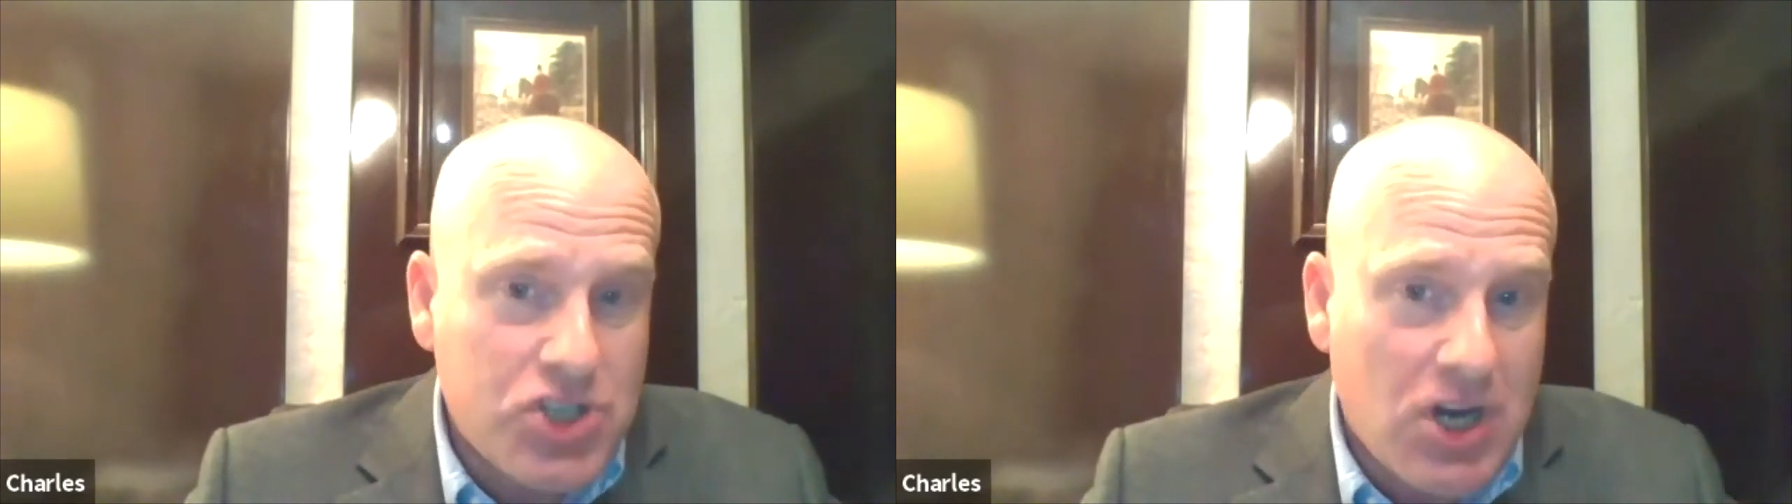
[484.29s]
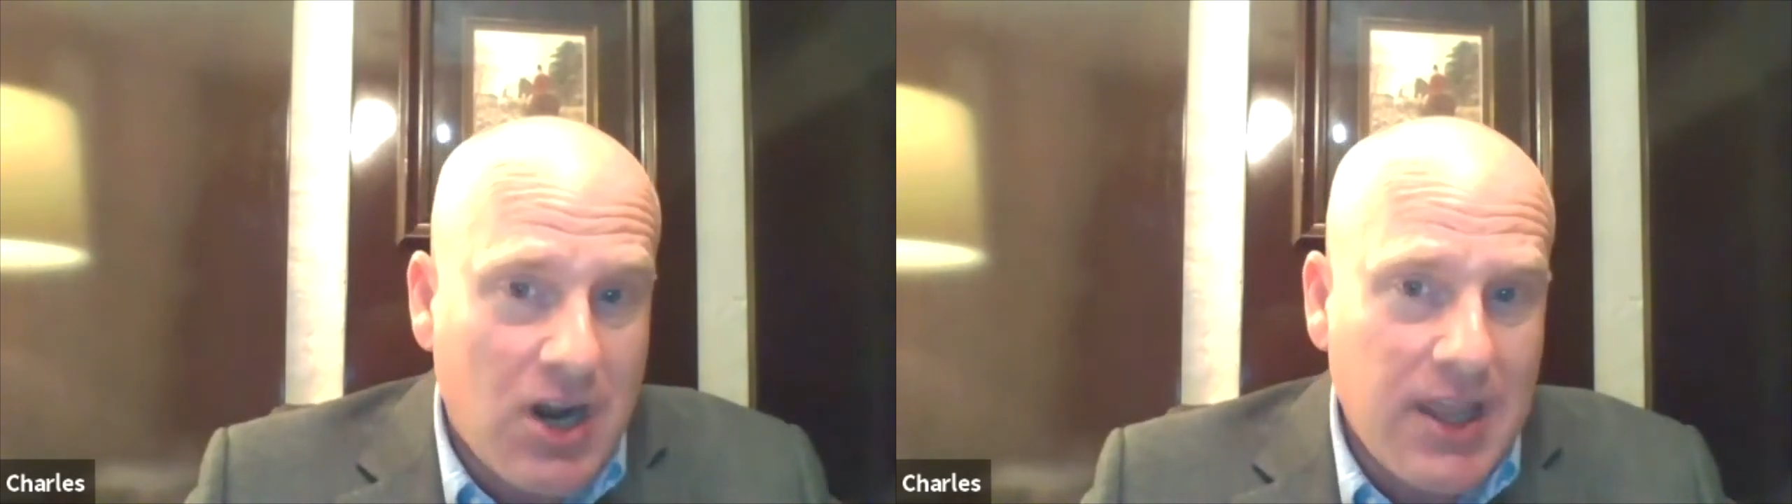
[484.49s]

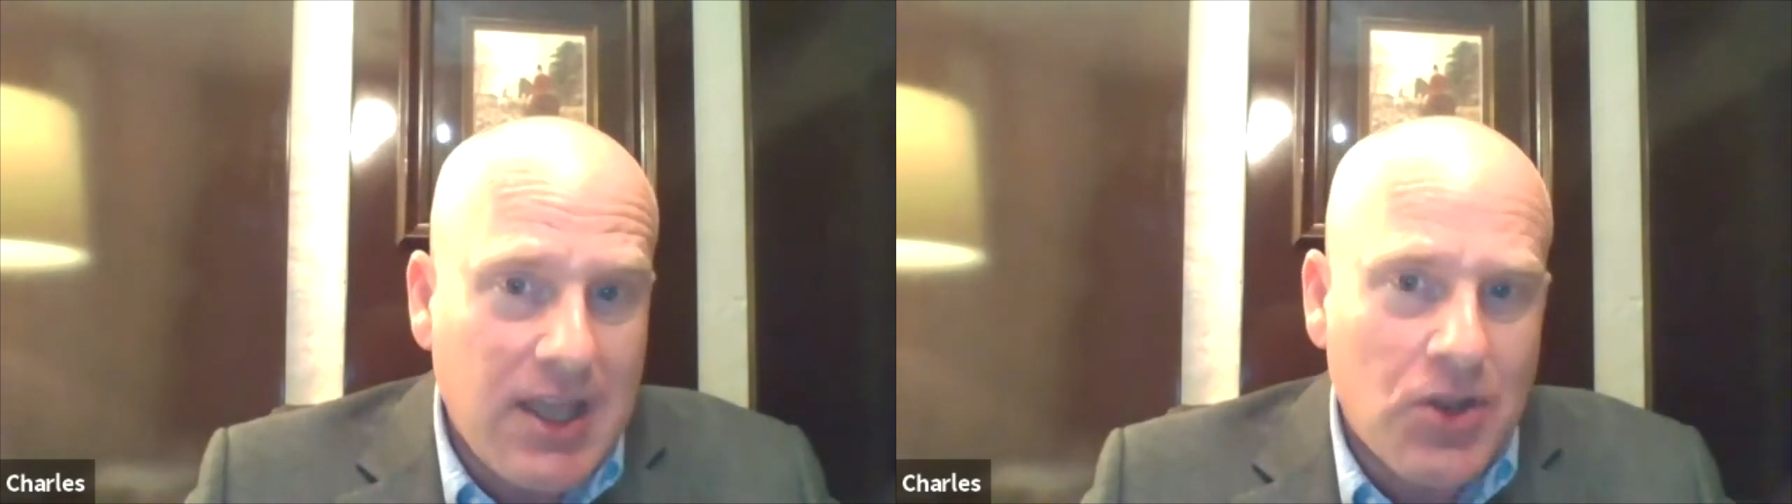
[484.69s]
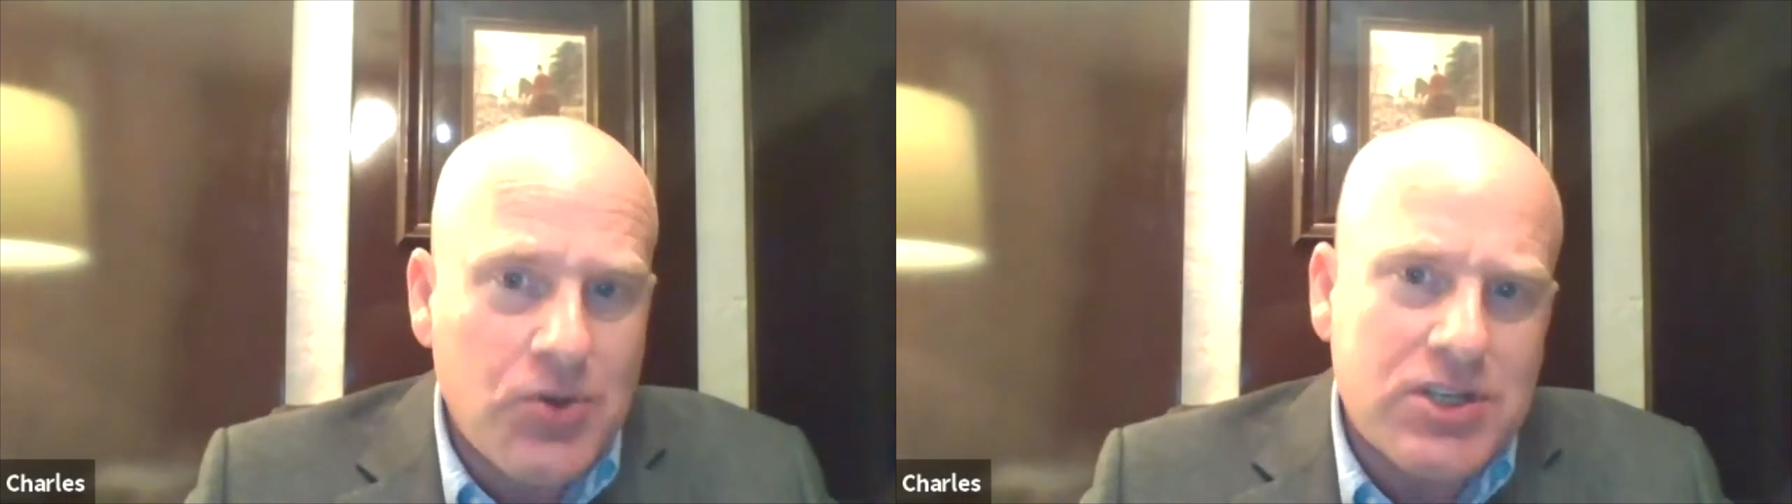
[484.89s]
Charlie
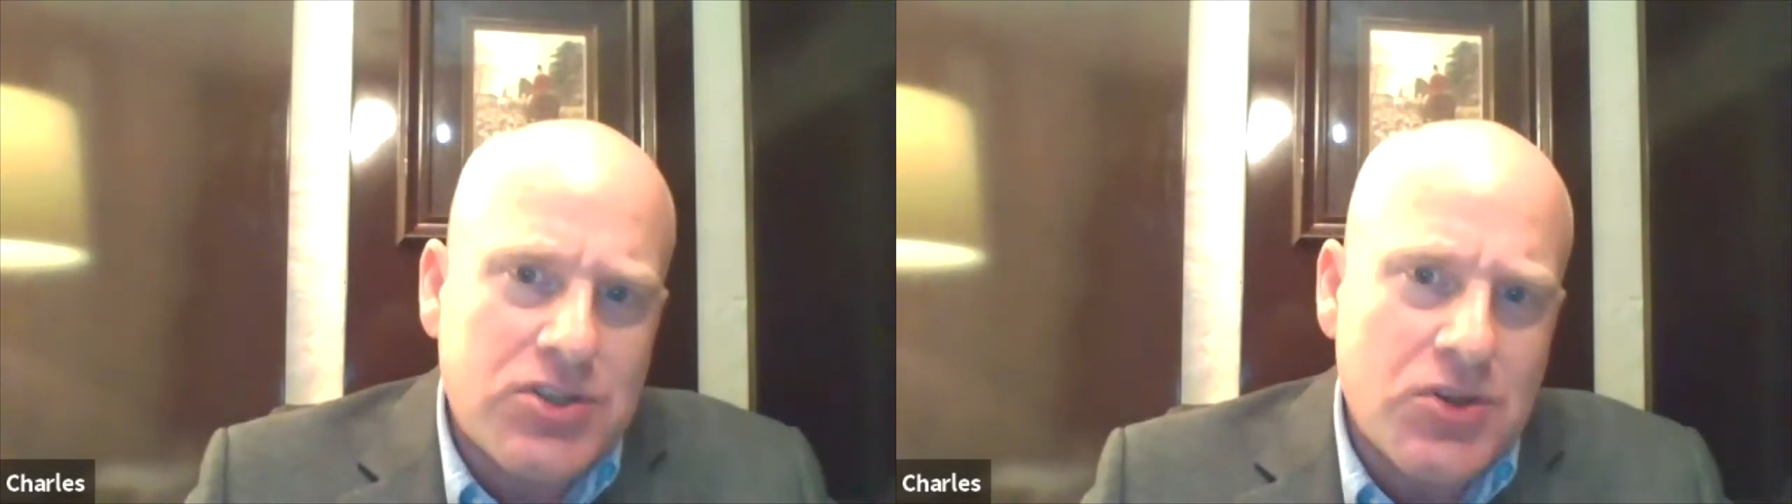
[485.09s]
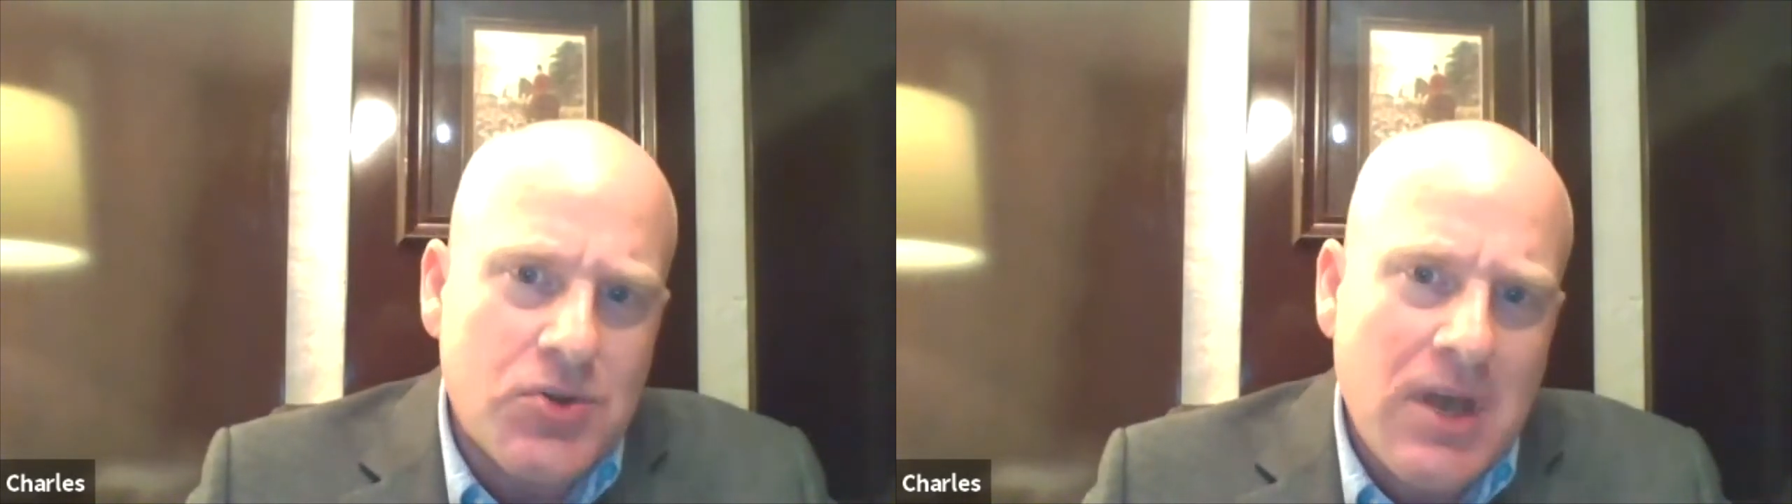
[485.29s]
alluded
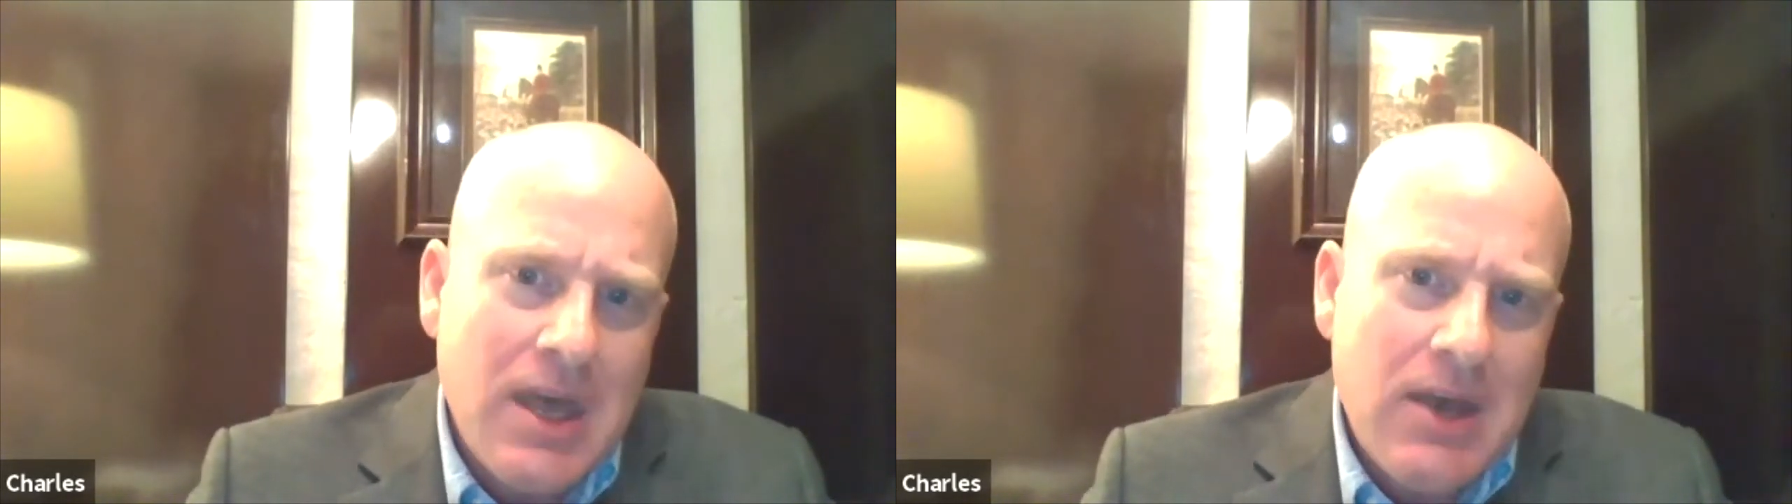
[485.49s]
to